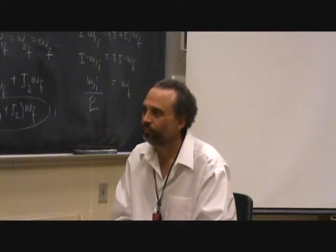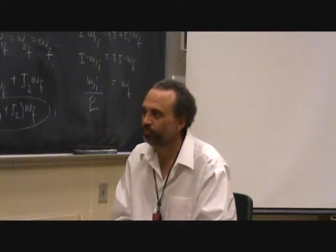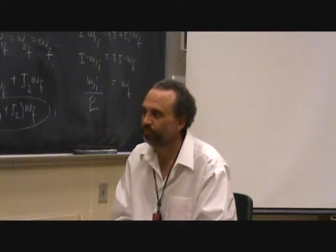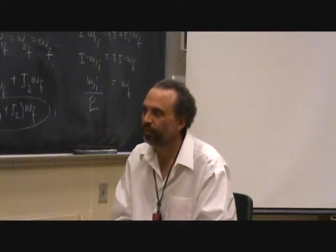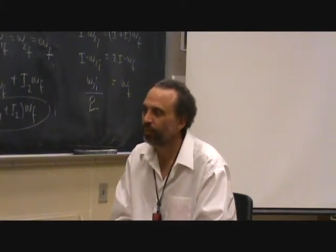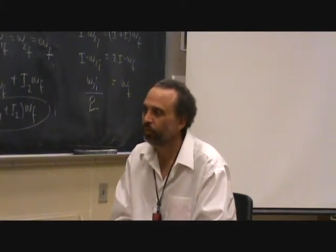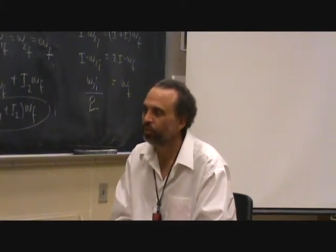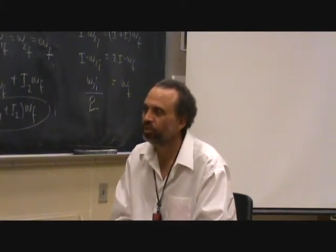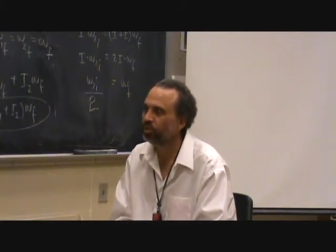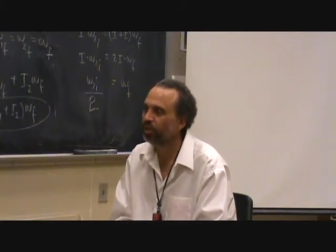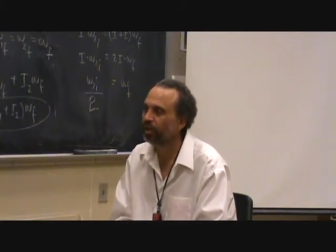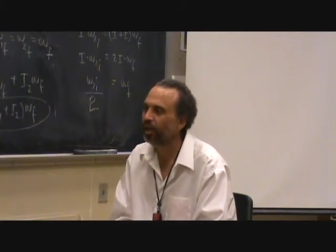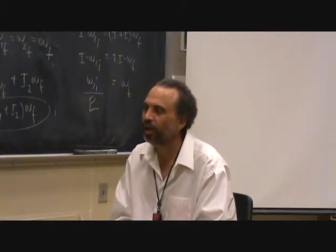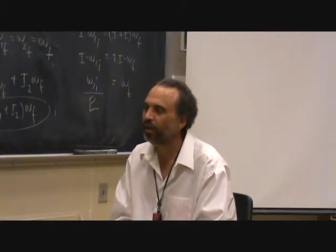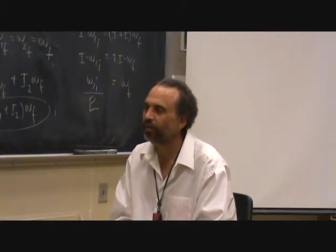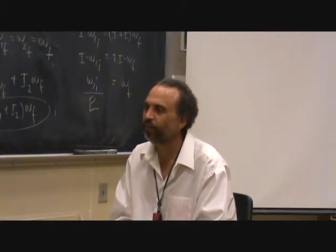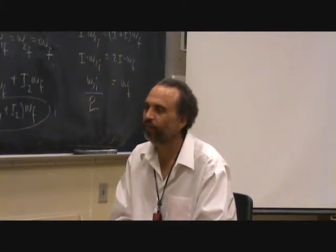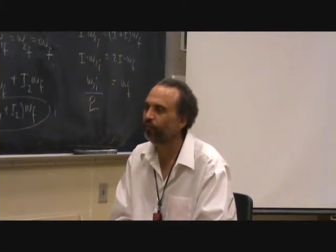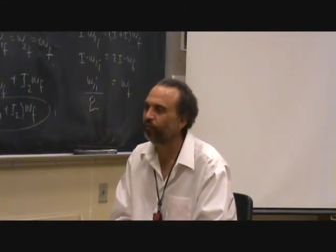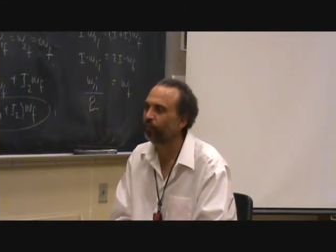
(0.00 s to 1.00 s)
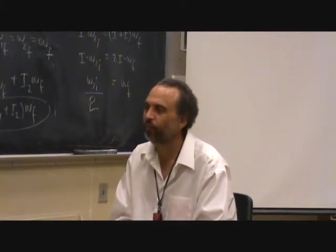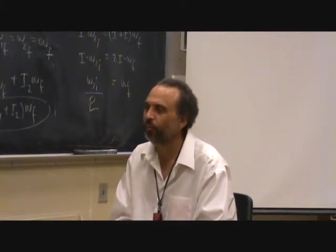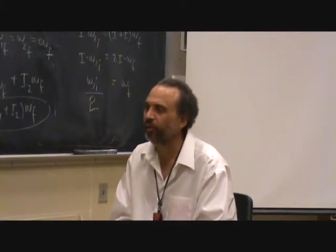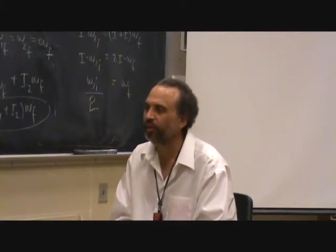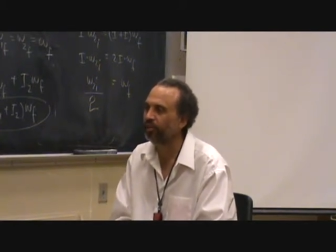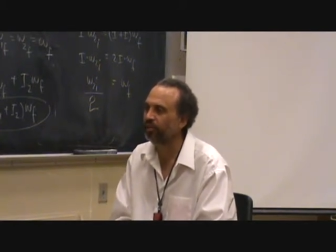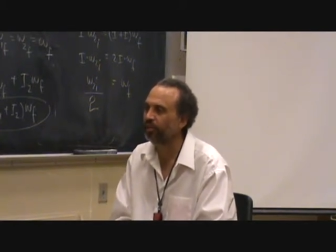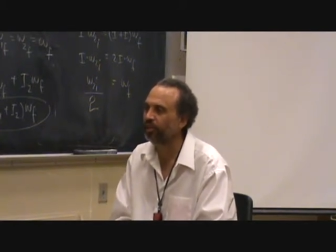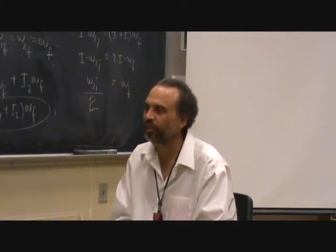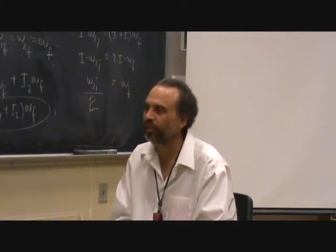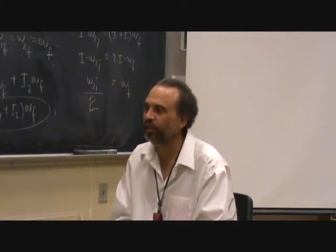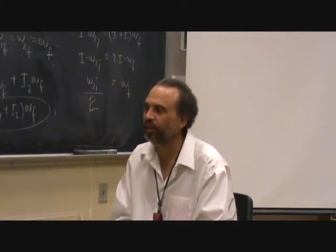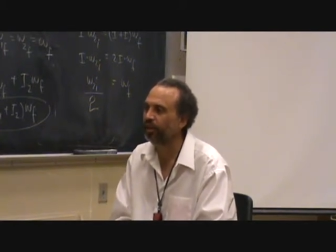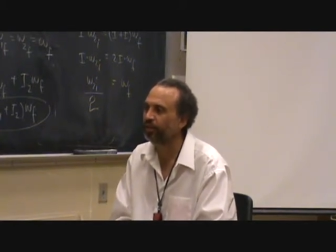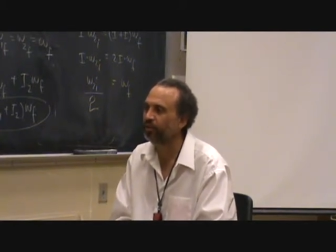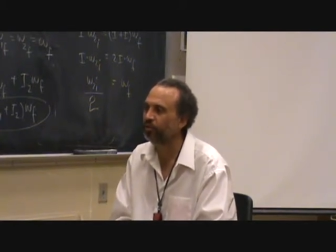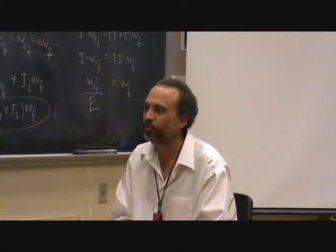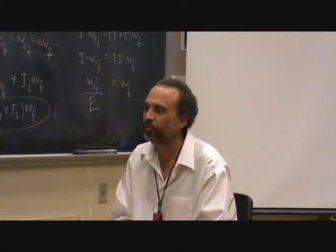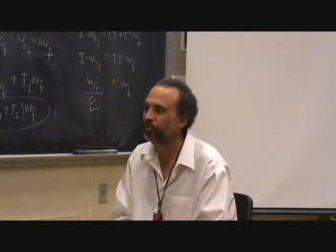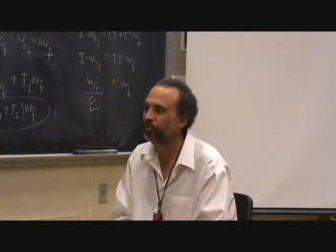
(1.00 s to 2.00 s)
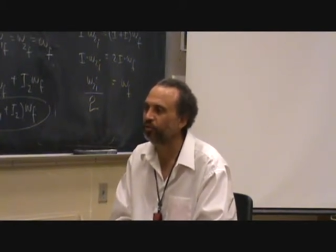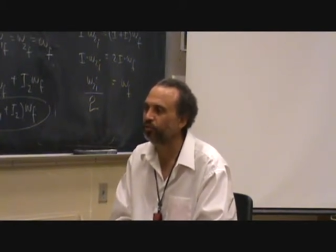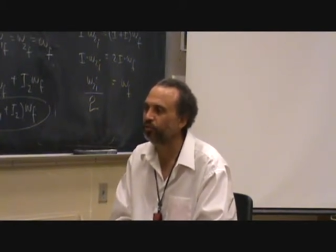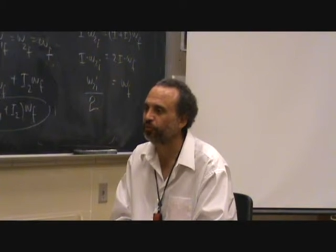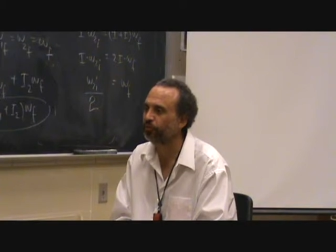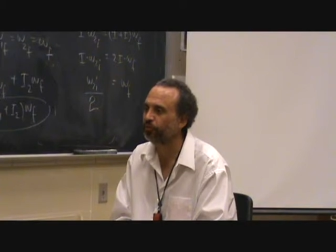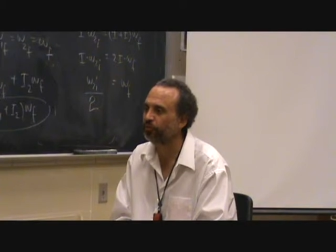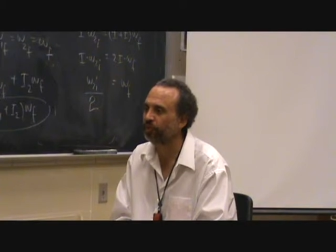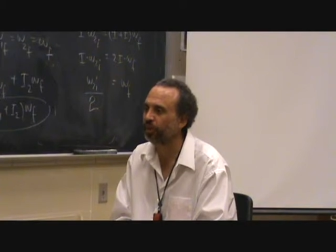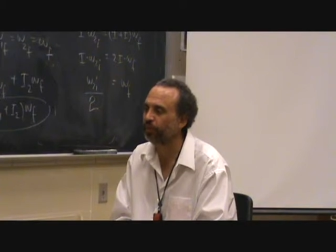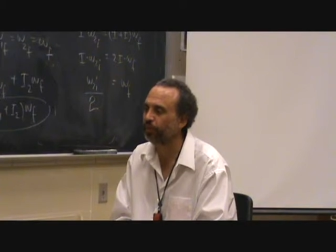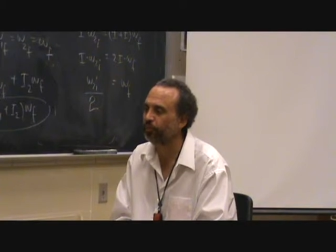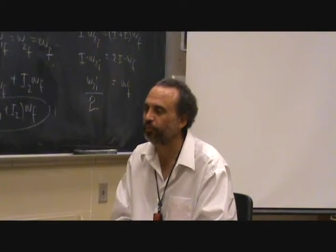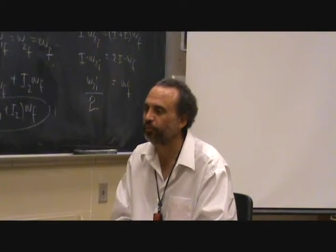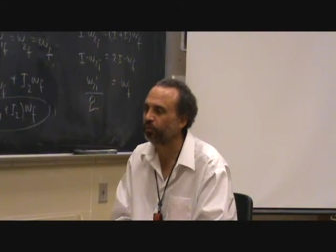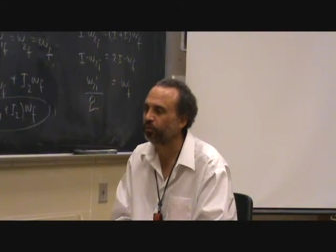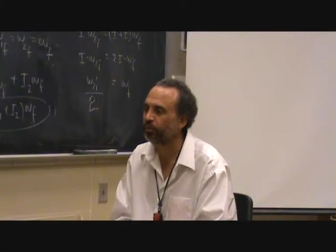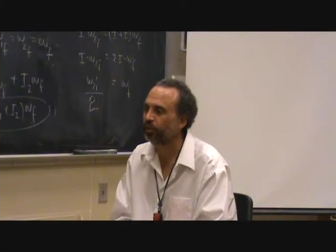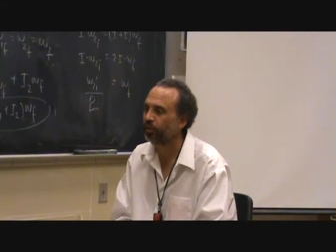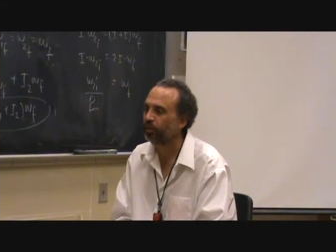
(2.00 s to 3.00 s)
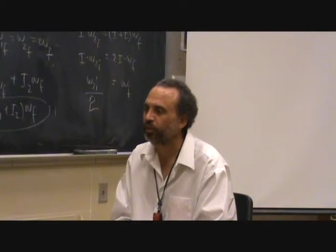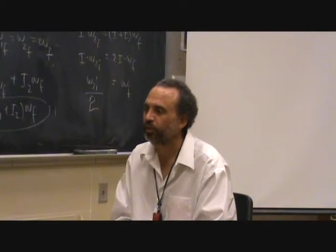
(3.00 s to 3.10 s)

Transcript: There was a lot of information that I used, for example,